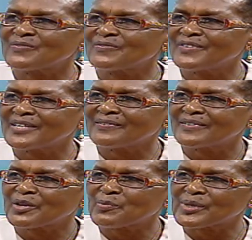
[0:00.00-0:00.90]
very,
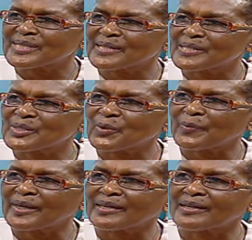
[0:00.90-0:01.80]
very important
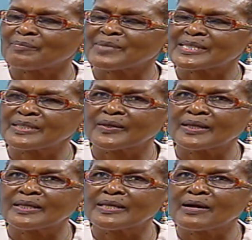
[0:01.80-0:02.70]
topic,
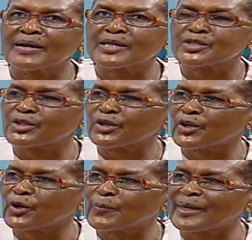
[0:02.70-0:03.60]
particularly in our national
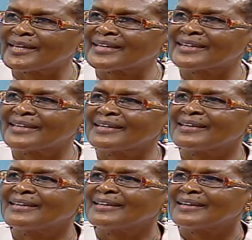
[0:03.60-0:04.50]
economic
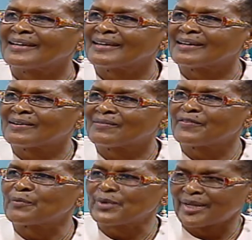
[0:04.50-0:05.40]

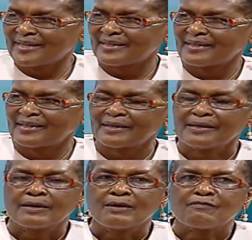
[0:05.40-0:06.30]
fabric.
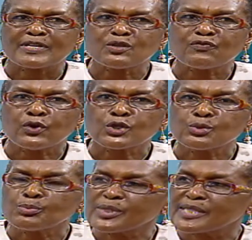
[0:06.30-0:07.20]
First of all,
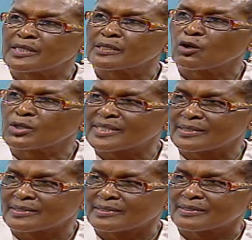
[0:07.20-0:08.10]
to put it in
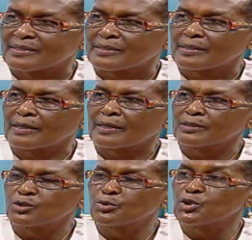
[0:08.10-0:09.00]
context,
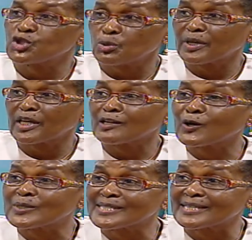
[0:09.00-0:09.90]
to put shipping in
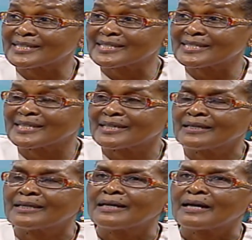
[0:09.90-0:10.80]
context,
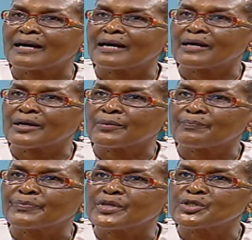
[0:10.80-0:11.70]

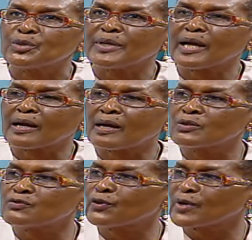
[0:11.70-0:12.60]
shipping
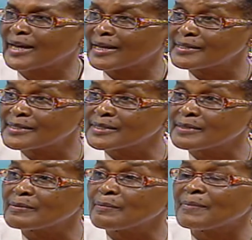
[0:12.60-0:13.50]
accounts for
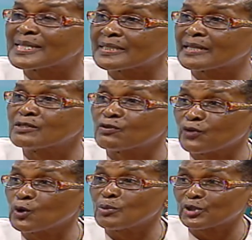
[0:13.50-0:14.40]
90% of
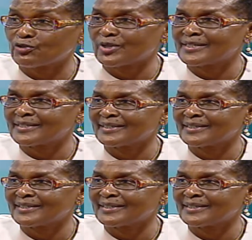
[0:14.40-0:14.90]
global trade.